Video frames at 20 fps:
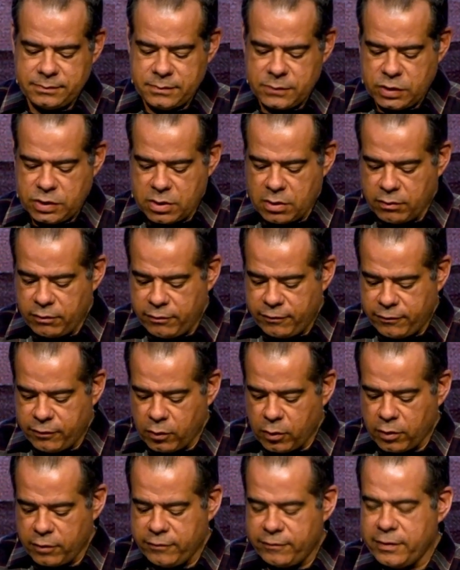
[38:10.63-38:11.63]
Don't
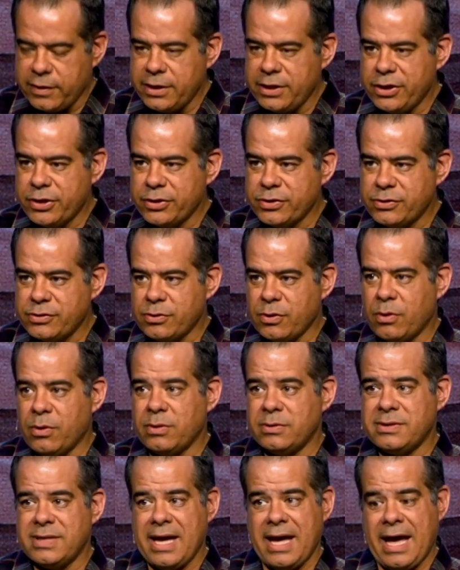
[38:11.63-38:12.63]
forfeit your
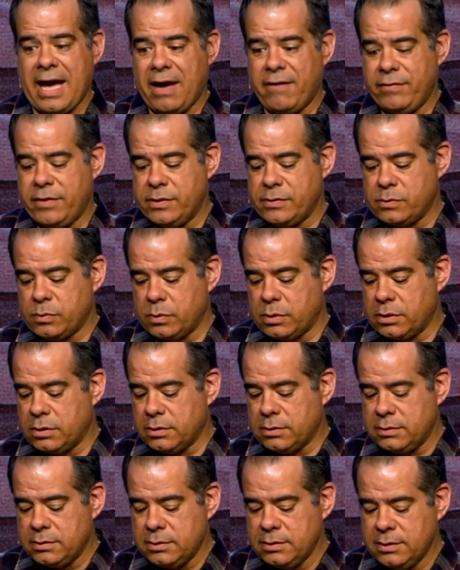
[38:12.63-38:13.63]
soul to have this
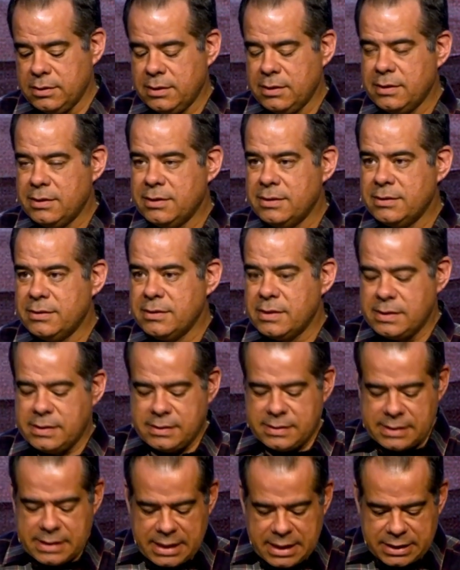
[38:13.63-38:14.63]
world.
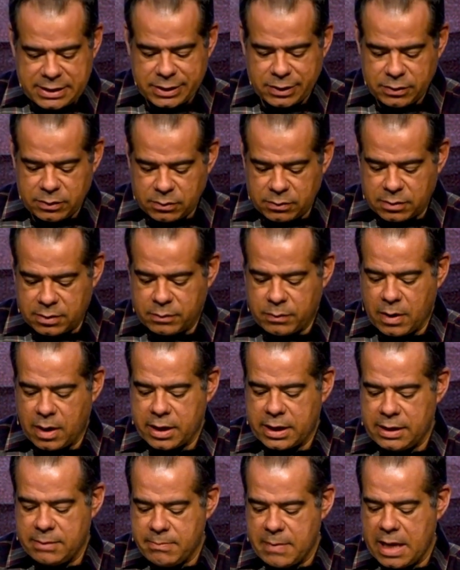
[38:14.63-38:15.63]
Seek the Lord while
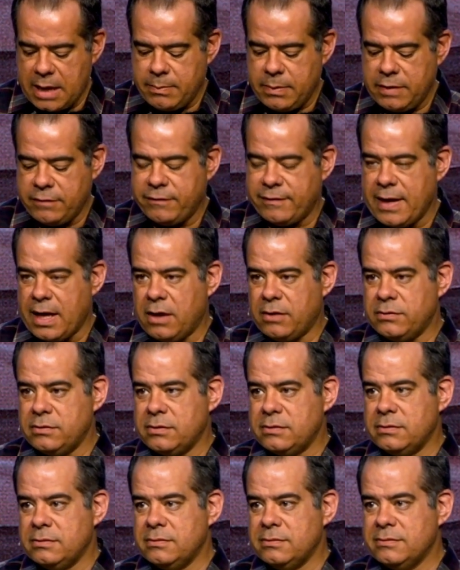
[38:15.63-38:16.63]
he may be found.